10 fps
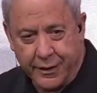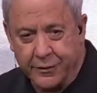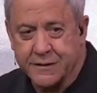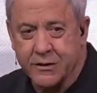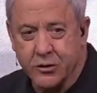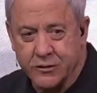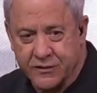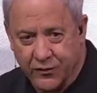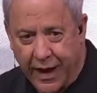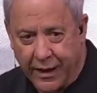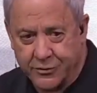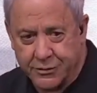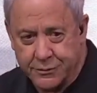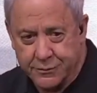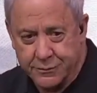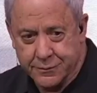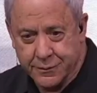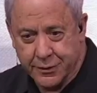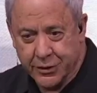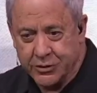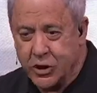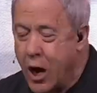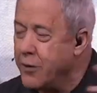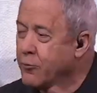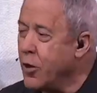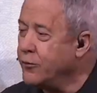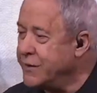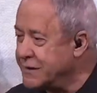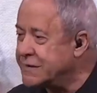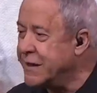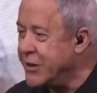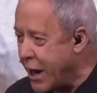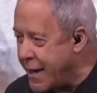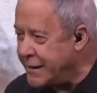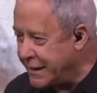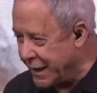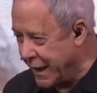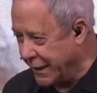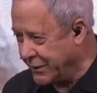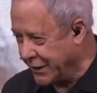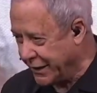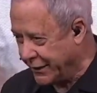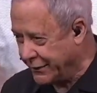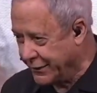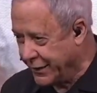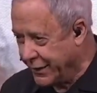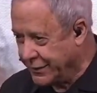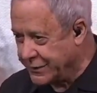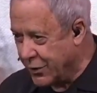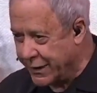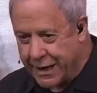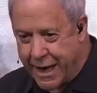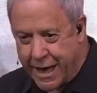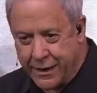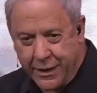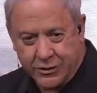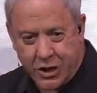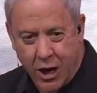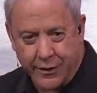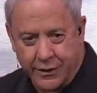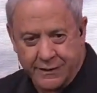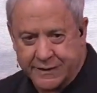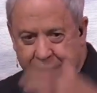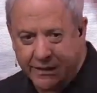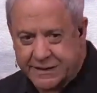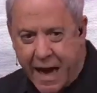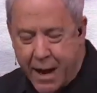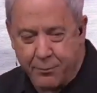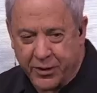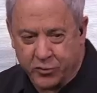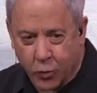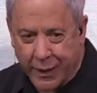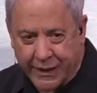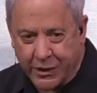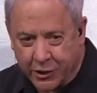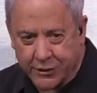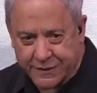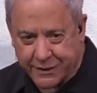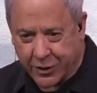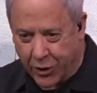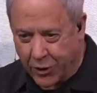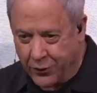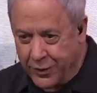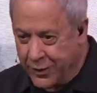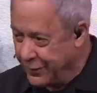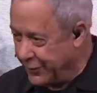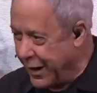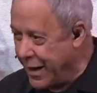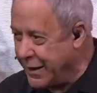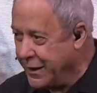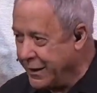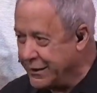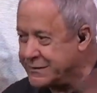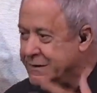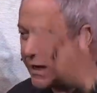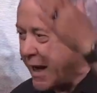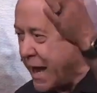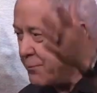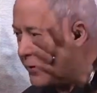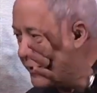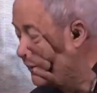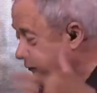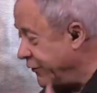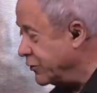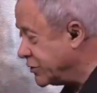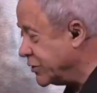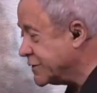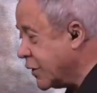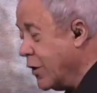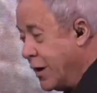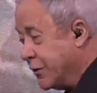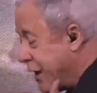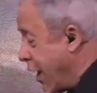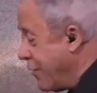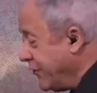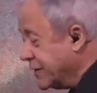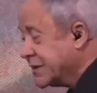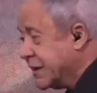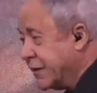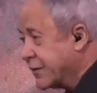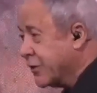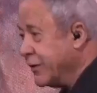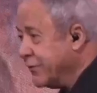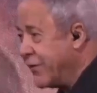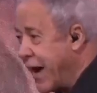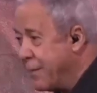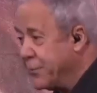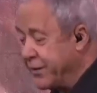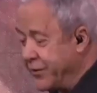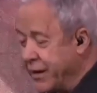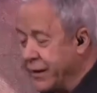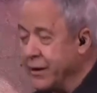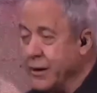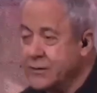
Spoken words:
Here's a news flash. John wrote this in 90 AD. So it can't, John didn't say this happened 20 years ago, right? This is going to happen in the future. So obviously it couldn't have happened then.